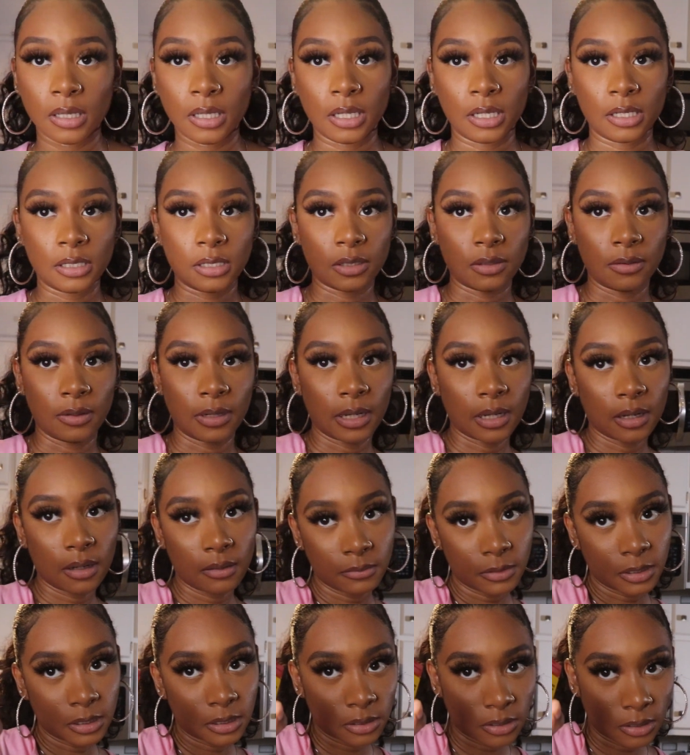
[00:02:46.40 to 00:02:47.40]
Yeah, so now
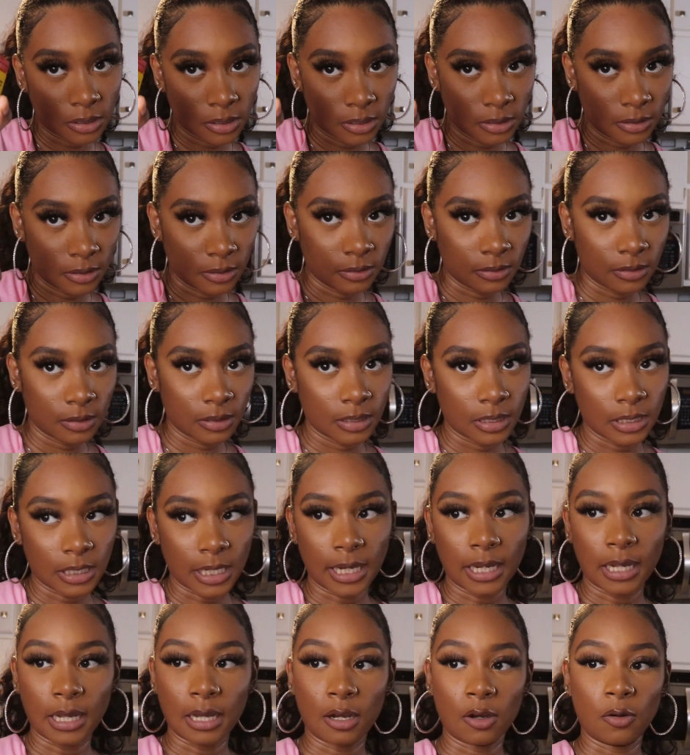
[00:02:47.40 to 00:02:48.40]
I'm just gonna
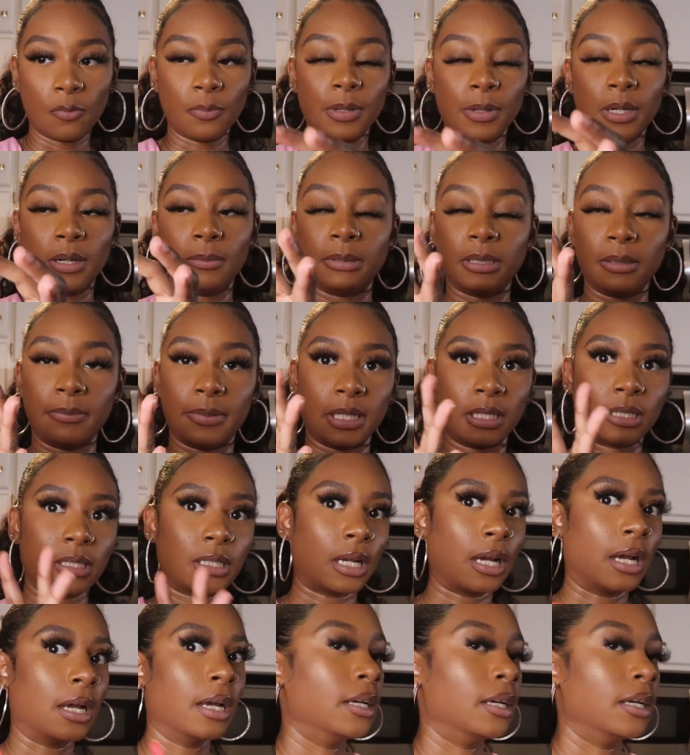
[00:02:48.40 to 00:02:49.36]
I open up the big side